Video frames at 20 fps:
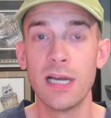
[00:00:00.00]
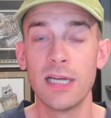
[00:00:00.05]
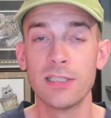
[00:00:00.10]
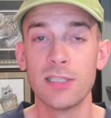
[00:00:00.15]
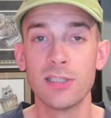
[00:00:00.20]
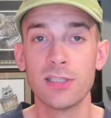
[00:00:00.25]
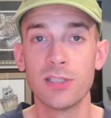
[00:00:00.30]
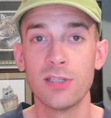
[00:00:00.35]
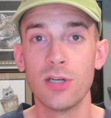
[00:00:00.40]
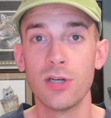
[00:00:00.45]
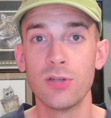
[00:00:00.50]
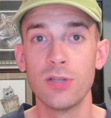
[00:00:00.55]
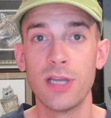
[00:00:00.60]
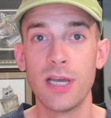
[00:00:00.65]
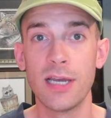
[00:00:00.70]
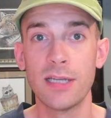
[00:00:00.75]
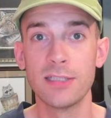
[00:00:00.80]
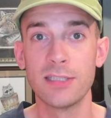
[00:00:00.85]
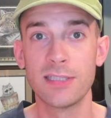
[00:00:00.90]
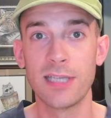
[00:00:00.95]
I just know
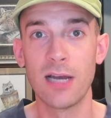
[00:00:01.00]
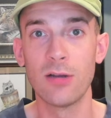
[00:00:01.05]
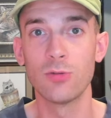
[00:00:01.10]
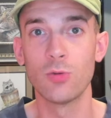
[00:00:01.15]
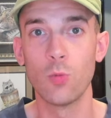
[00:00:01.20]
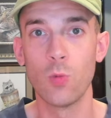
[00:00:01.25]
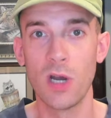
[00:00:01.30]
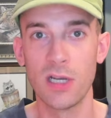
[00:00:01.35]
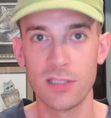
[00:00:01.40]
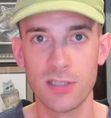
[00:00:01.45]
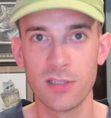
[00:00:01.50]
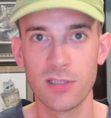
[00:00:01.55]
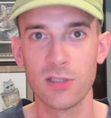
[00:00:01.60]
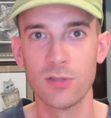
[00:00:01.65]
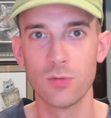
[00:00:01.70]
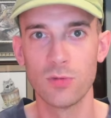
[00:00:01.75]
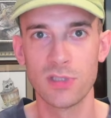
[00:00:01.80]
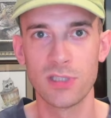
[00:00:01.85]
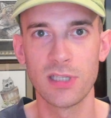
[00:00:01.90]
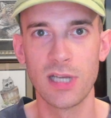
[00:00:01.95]
that
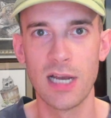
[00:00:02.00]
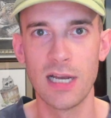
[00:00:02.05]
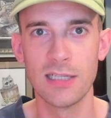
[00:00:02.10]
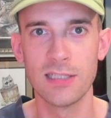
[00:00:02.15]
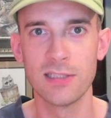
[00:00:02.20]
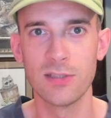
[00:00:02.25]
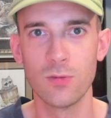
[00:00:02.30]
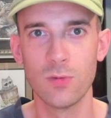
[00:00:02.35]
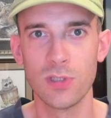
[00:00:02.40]
southwestern Wisconsin,